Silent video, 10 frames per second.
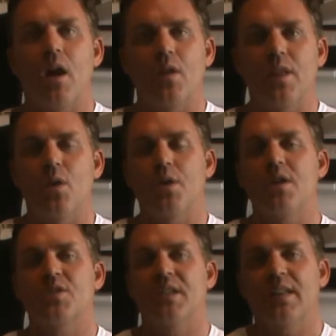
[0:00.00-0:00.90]
They don't
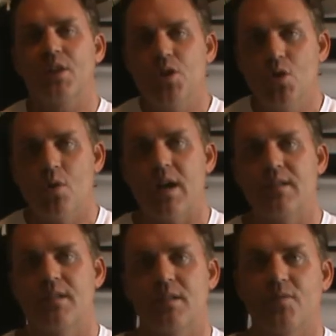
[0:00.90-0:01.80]
understand the
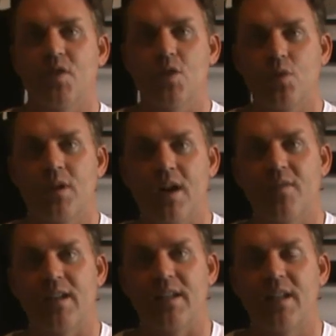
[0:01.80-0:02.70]
nuances of the new
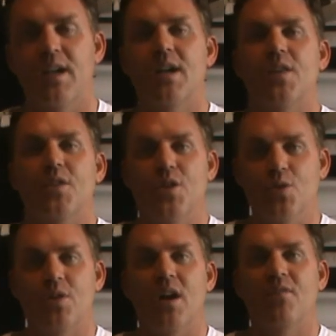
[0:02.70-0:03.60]
covenant. The
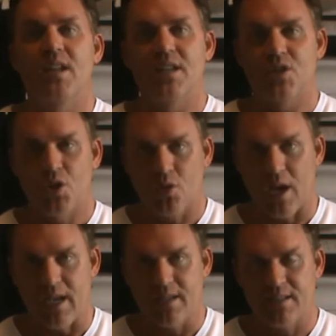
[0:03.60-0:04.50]
new covenant is
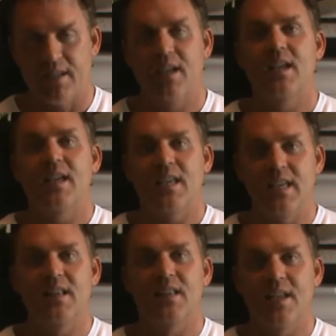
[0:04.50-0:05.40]
Christ.
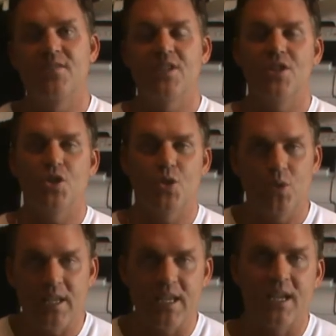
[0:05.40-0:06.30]
He lives in you.
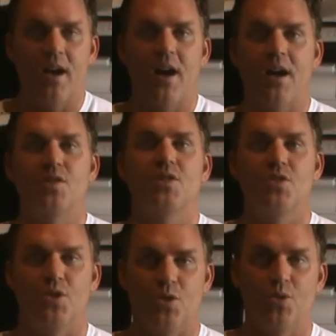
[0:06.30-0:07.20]
He
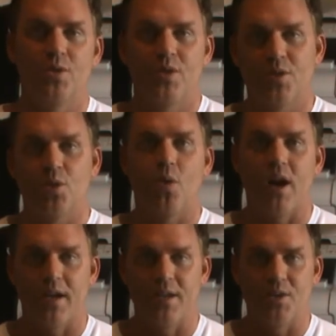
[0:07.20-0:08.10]
causes you to
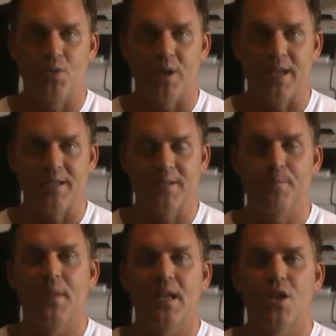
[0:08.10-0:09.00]
walk in his ways.
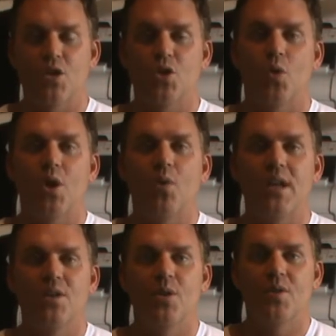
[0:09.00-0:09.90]
So what do
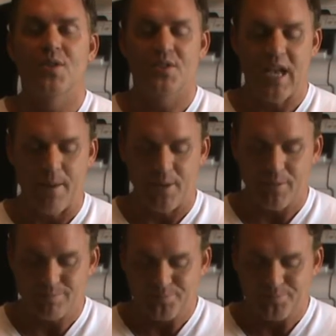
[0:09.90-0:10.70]
I do at the Sabbath?